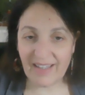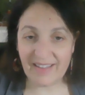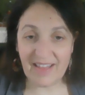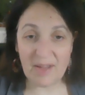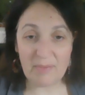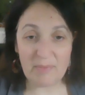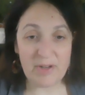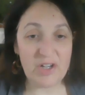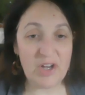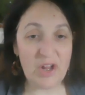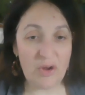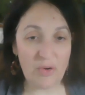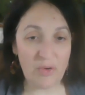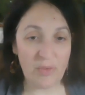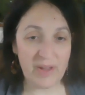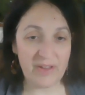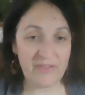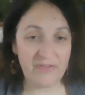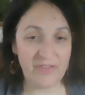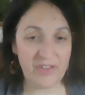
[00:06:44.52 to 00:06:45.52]
let me know
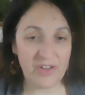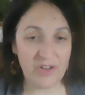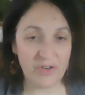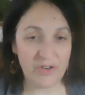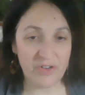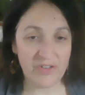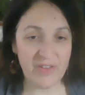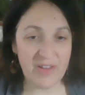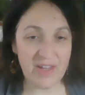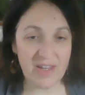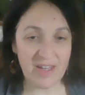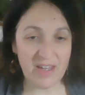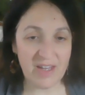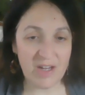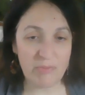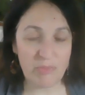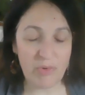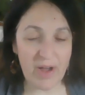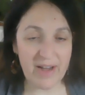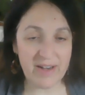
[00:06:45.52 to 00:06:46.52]
if you're thinking
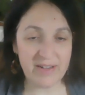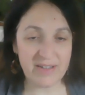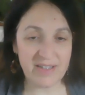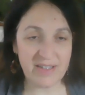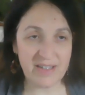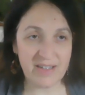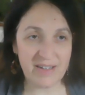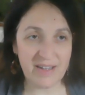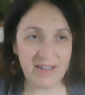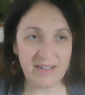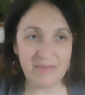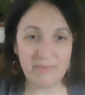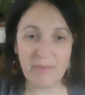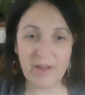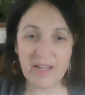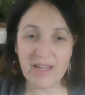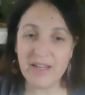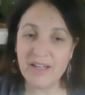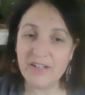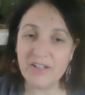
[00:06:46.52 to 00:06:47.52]
of branding and
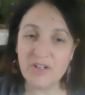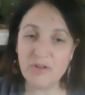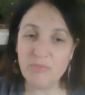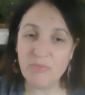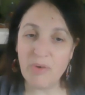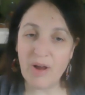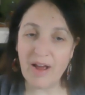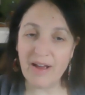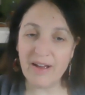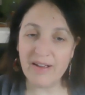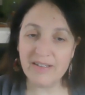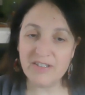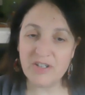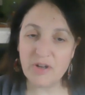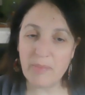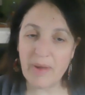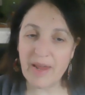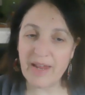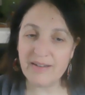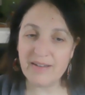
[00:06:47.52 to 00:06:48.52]
picking a new
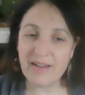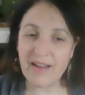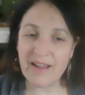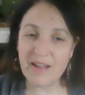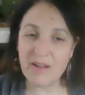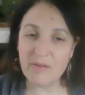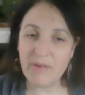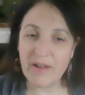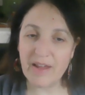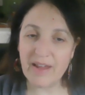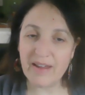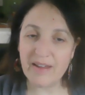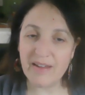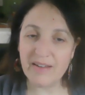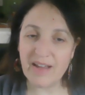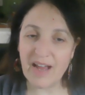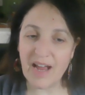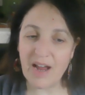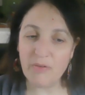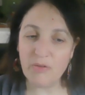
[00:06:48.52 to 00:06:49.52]
domain name,
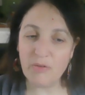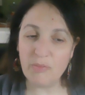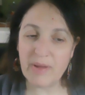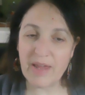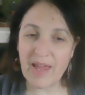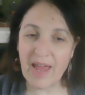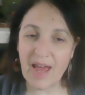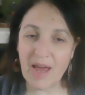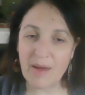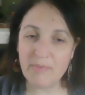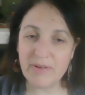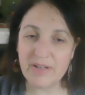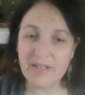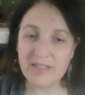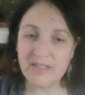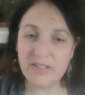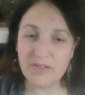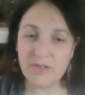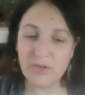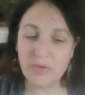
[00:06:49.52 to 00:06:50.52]
and I will be happy
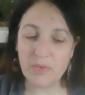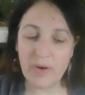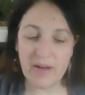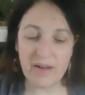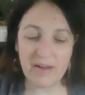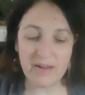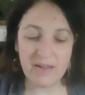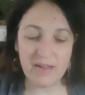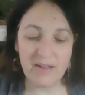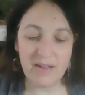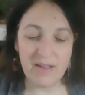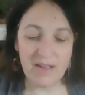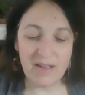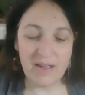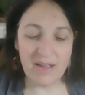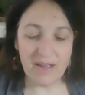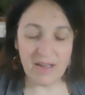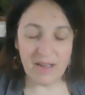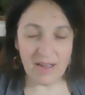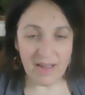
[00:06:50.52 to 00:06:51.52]
to
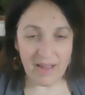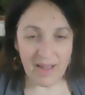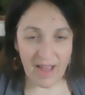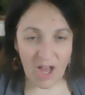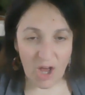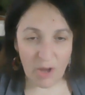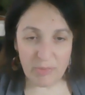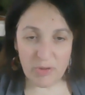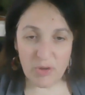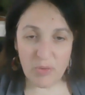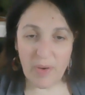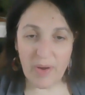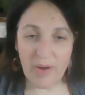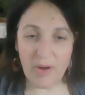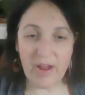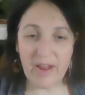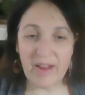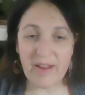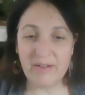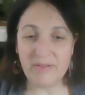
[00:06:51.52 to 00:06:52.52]
help you
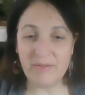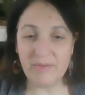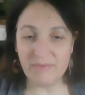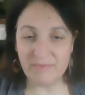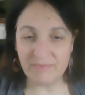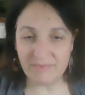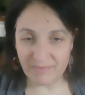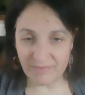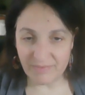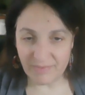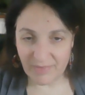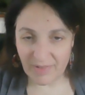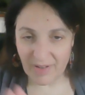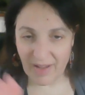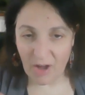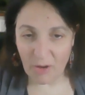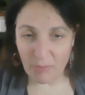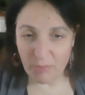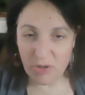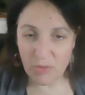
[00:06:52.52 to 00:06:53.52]

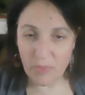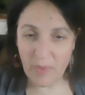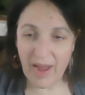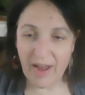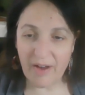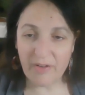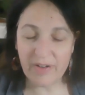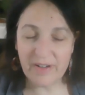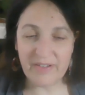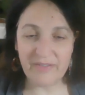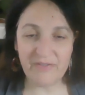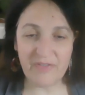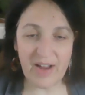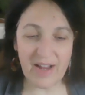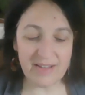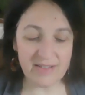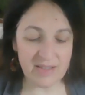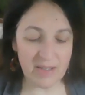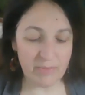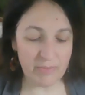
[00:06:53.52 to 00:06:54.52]
out and
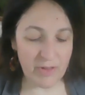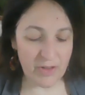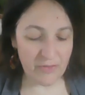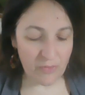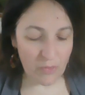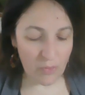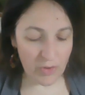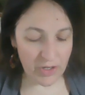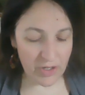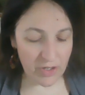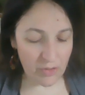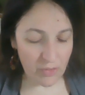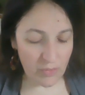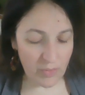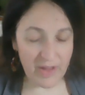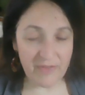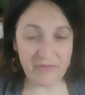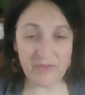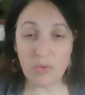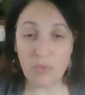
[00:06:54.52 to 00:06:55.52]
find something for you.
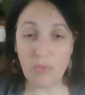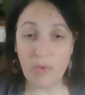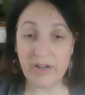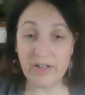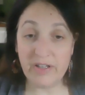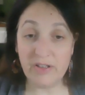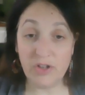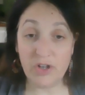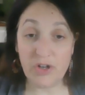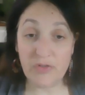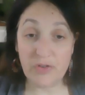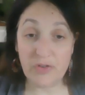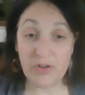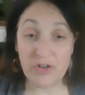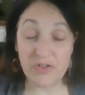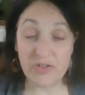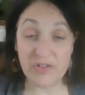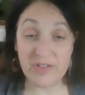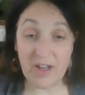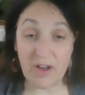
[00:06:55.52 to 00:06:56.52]
If you want to look for
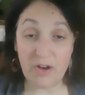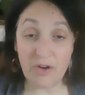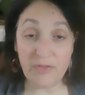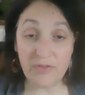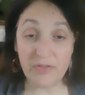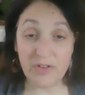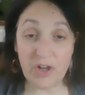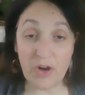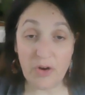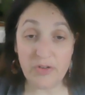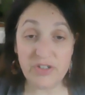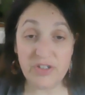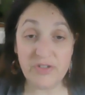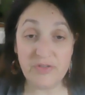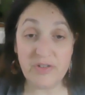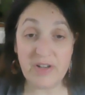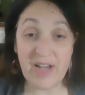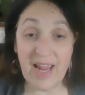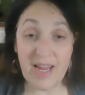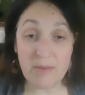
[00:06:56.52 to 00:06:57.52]
yourself, go to
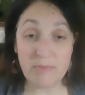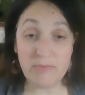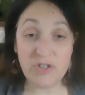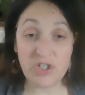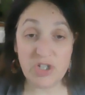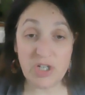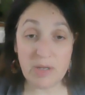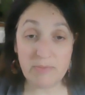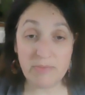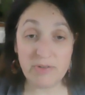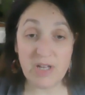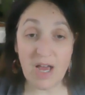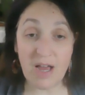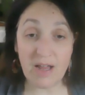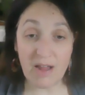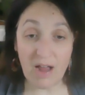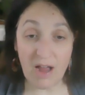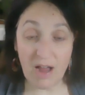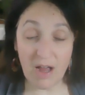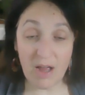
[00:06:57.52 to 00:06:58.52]

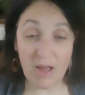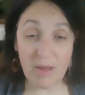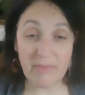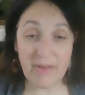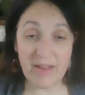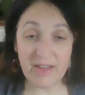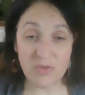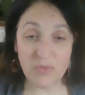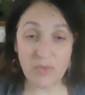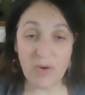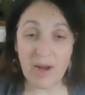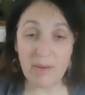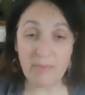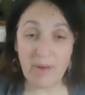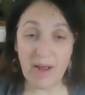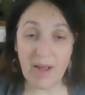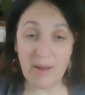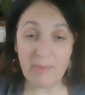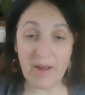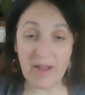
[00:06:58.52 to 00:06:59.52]
Namecheap.com. That's where I
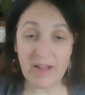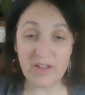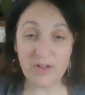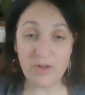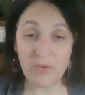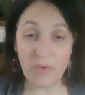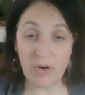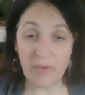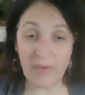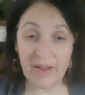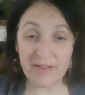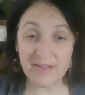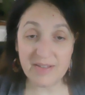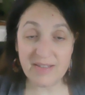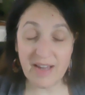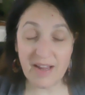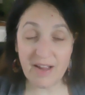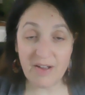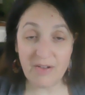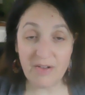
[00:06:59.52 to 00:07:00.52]
buy my URLs
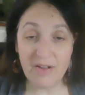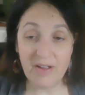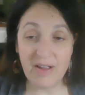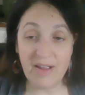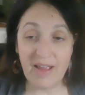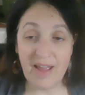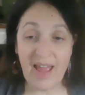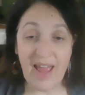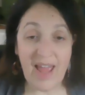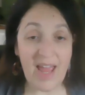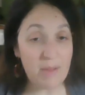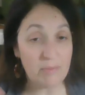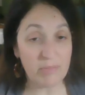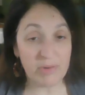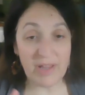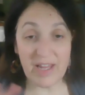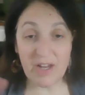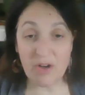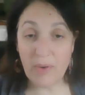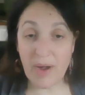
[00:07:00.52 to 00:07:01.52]
now, and
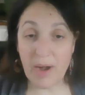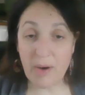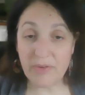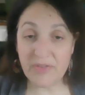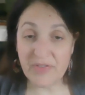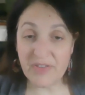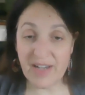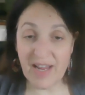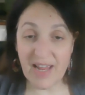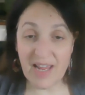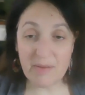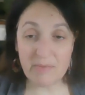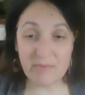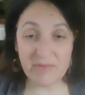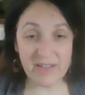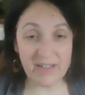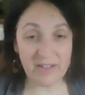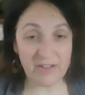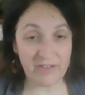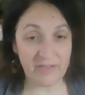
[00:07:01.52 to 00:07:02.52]
play around with the
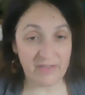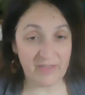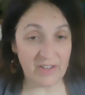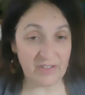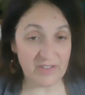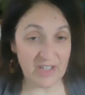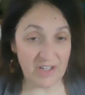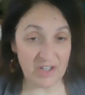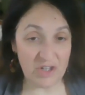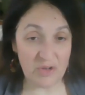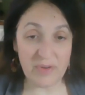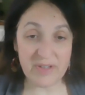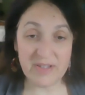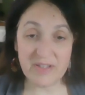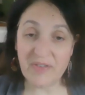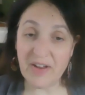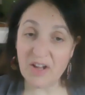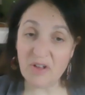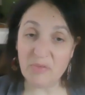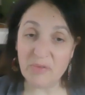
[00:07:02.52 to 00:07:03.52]
names, and they'll tell you what's
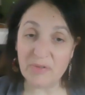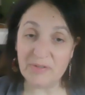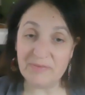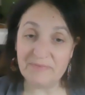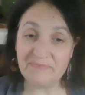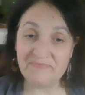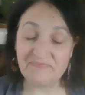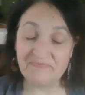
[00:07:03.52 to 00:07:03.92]
available.